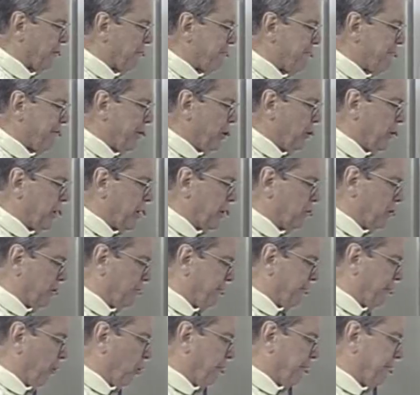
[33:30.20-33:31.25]
food. It
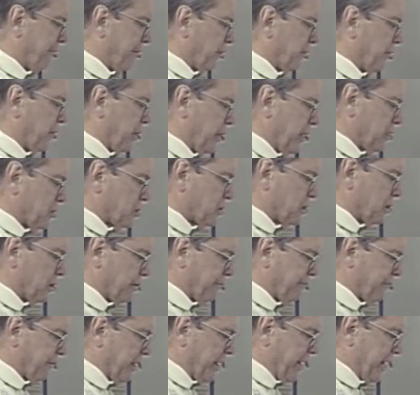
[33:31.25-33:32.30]
would fulfill the lust of
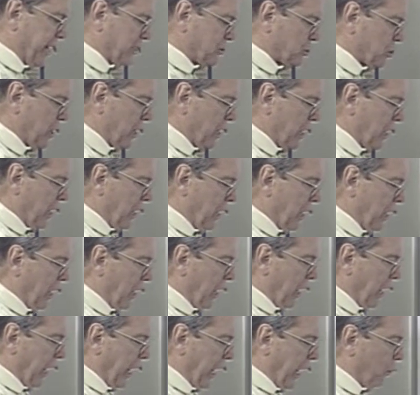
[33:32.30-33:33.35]
the flesh.
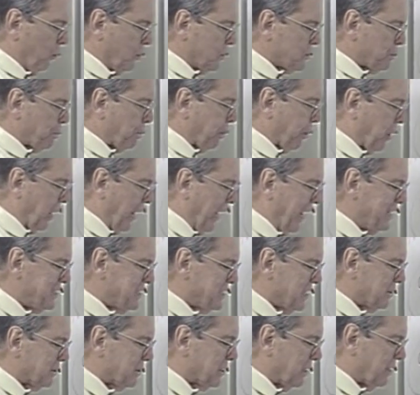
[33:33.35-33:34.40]
It was
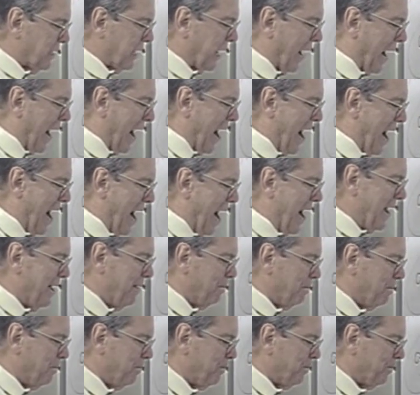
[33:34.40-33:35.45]
pleasant to the
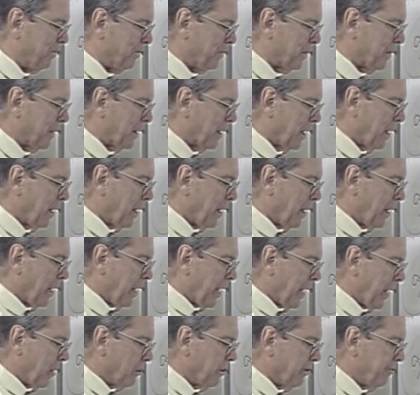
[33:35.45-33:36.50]
eye.
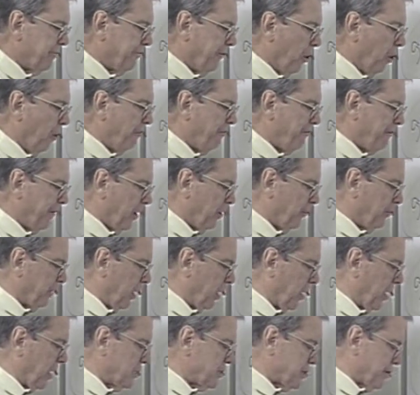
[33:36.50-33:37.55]
It would fulfill the
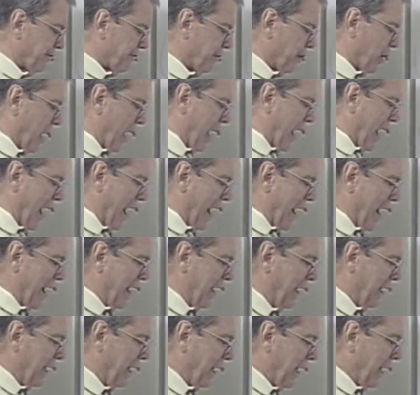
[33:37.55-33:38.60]
lust of her
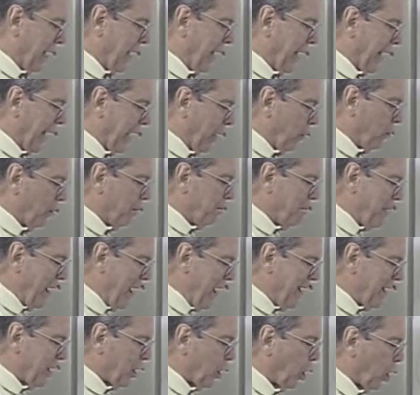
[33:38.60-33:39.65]
eye. It would
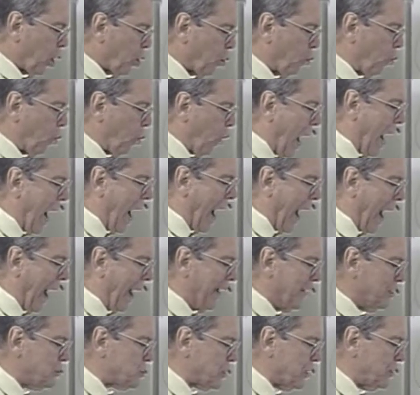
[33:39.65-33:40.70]
make her
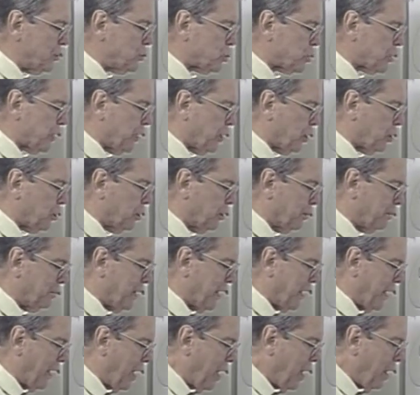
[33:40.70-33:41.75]
wise, and she could
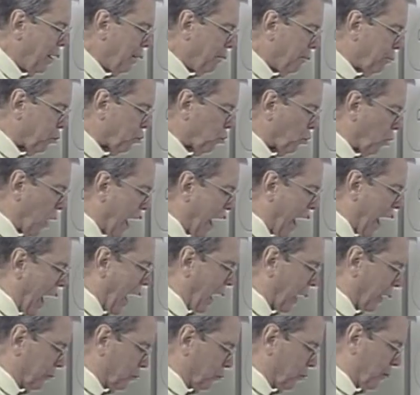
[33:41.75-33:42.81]
be
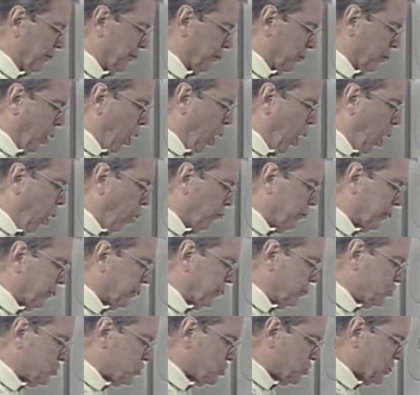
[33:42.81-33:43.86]
proud with her own
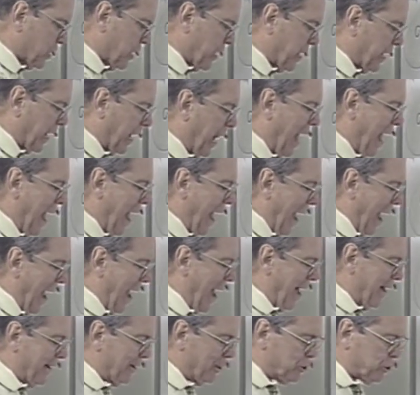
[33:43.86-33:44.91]
conceited
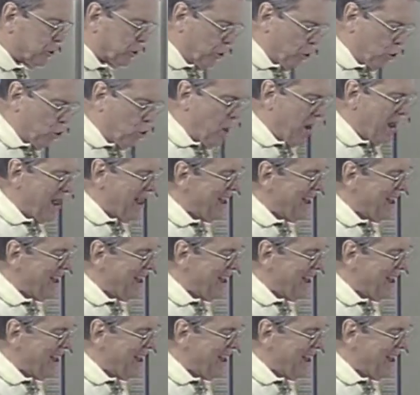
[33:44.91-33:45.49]
attitude.